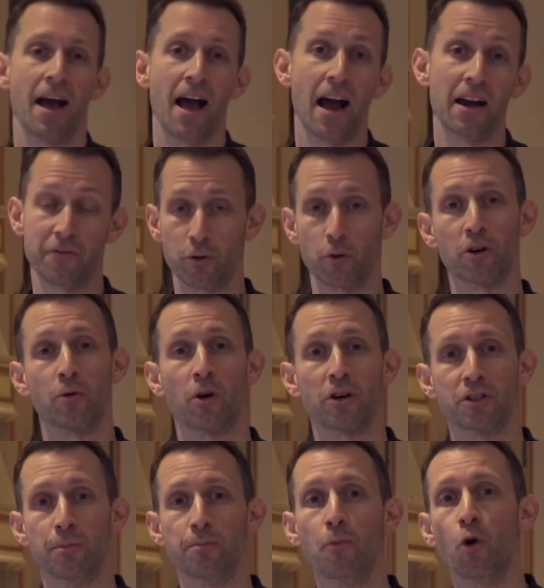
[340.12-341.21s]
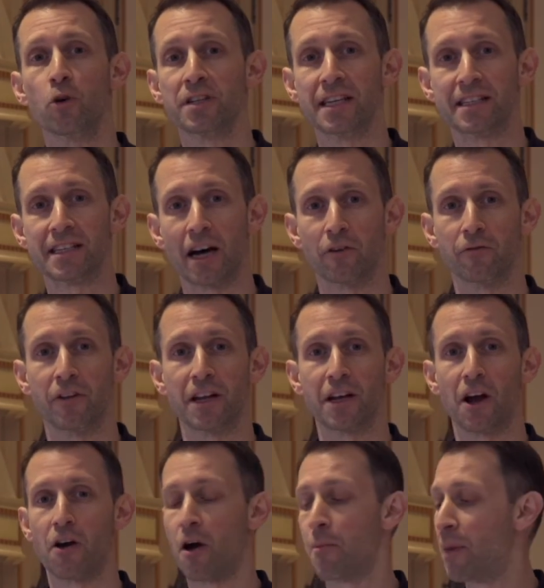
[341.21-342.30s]
And if you want to watch a more detailed
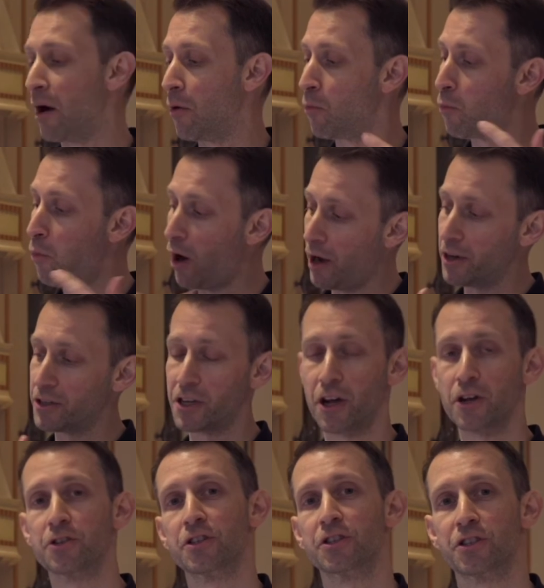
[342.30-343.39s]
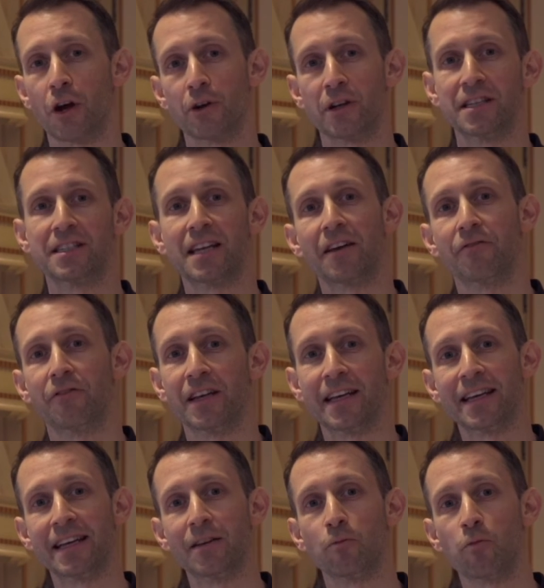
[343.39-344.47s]
video about why I chose the Sony
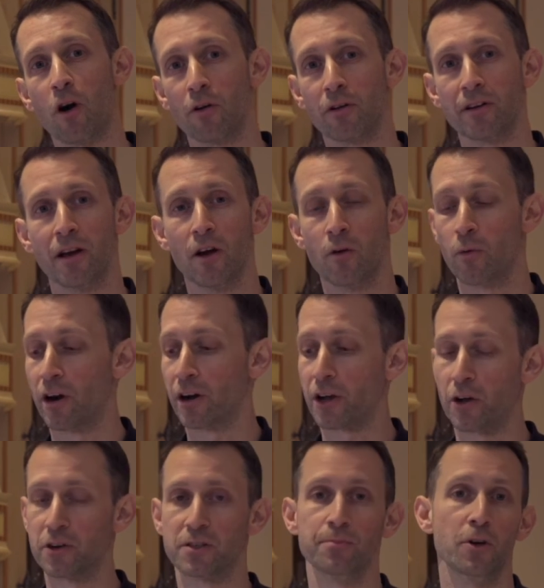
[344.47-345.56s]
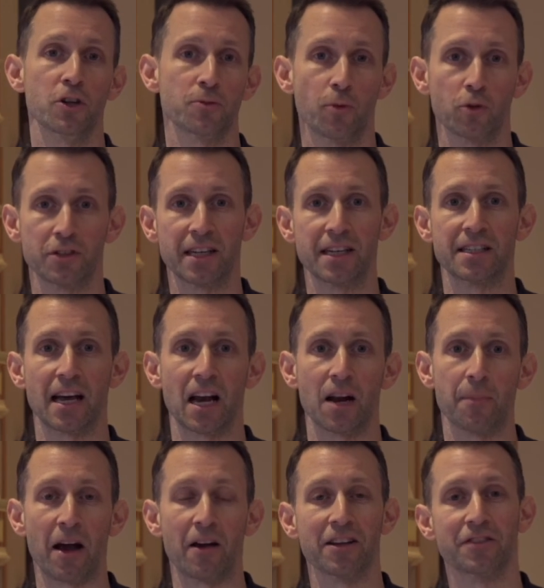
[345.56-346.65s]
ZV E1, where I go into much more detail
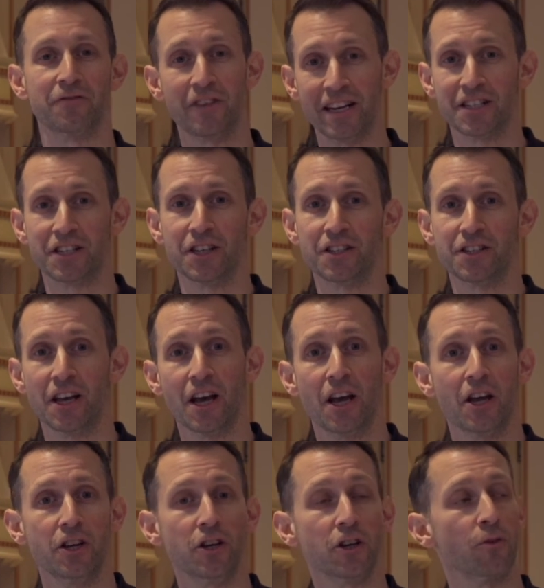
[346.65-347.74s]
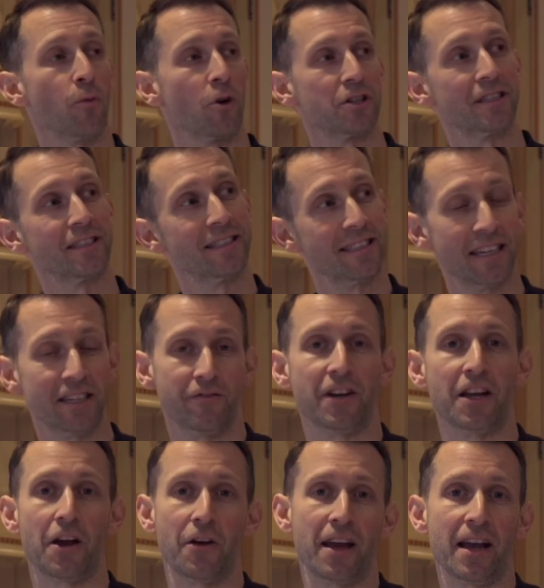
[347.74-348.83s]
about its features, you can watch this
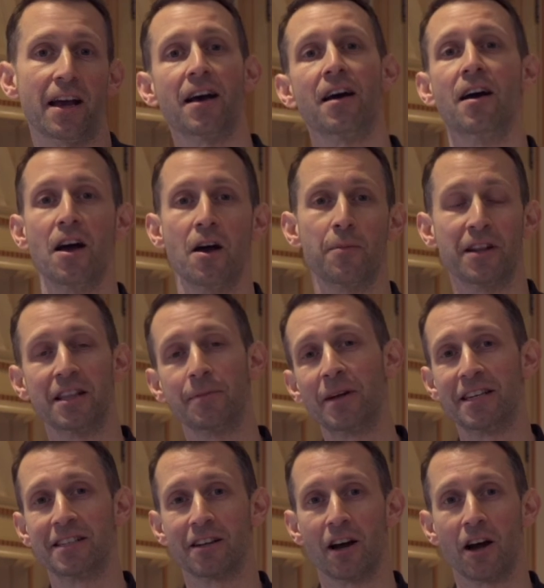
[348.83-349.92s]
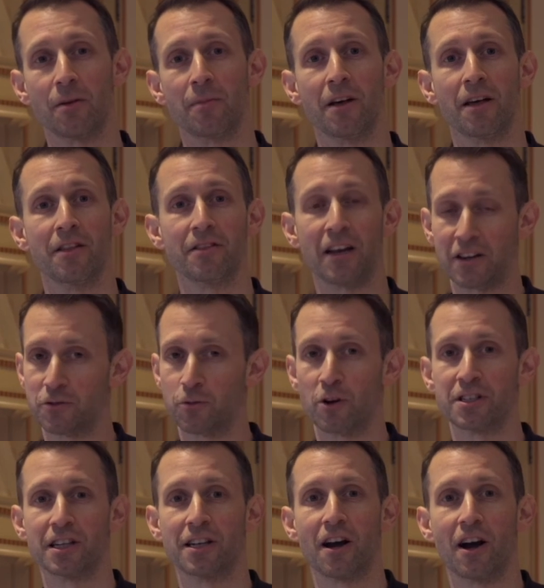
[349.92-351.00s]
video here. But in the meantime, thanks for
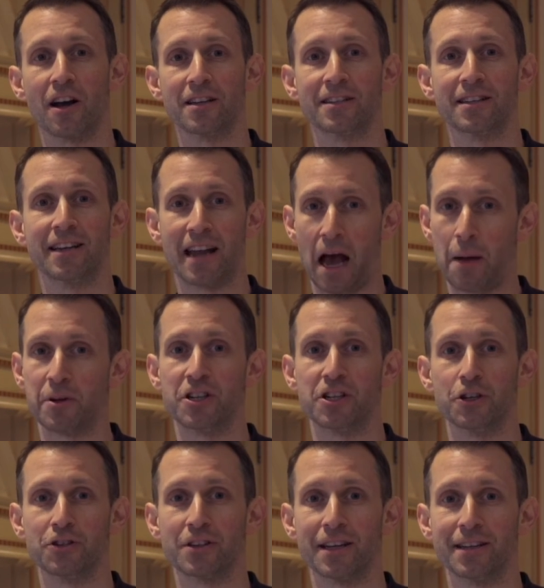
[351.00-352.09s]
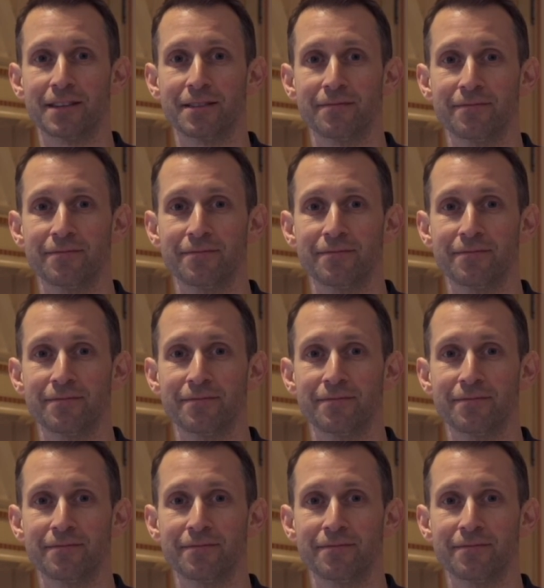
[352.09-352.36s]
watching guys, and happy shooting.